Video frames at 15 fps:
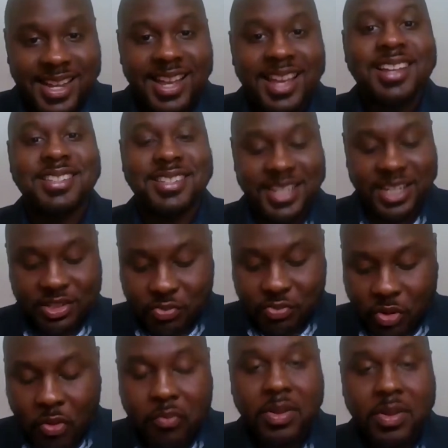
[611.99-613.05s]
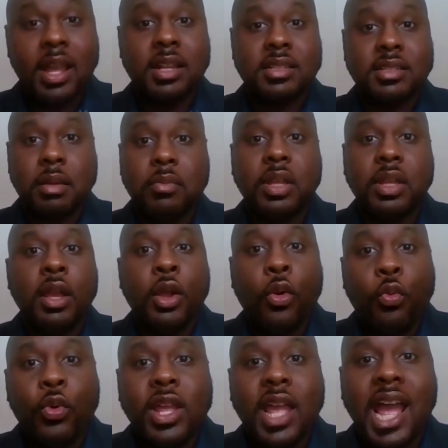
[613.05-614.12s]
Yes, there's romance. I mean,
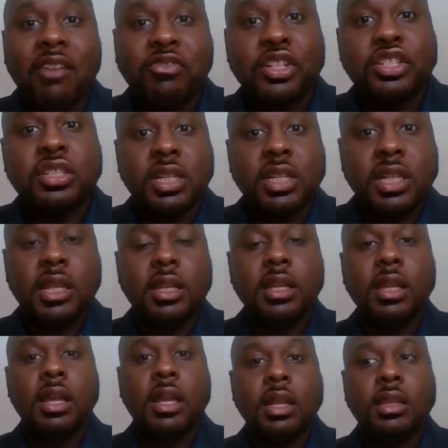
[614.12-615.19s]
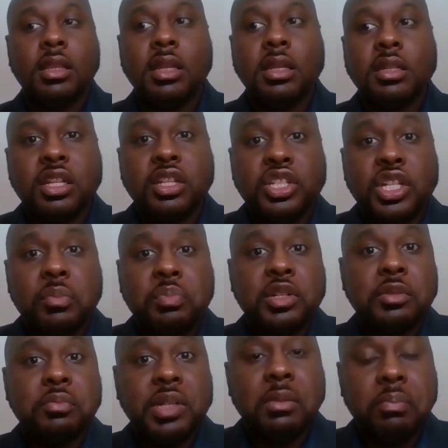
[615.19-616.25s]
we have to see these
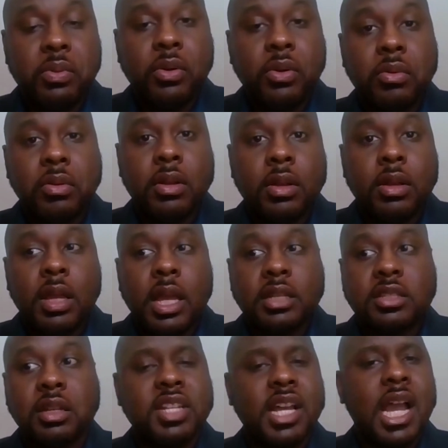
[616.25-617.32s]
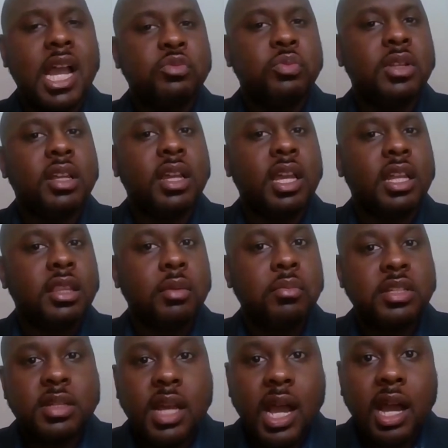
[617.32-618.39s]
Egyptian people. Sometimes we look at them
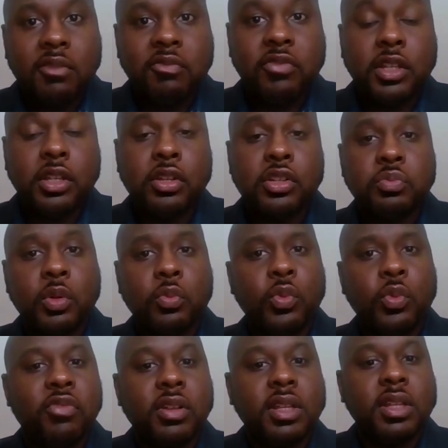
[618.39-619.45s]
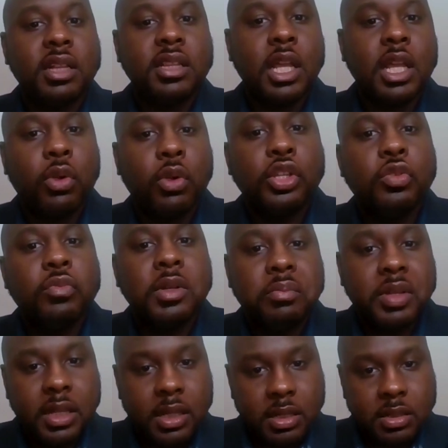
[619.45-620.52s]
as God figures, but we forget they were human
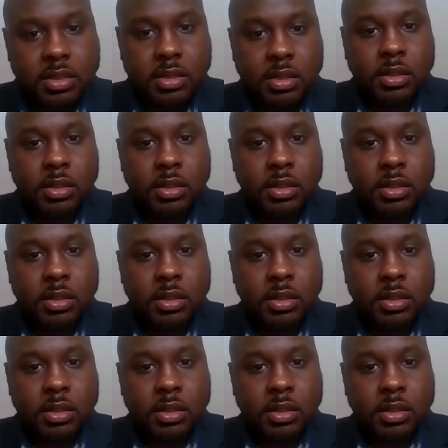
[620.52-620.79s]
beings.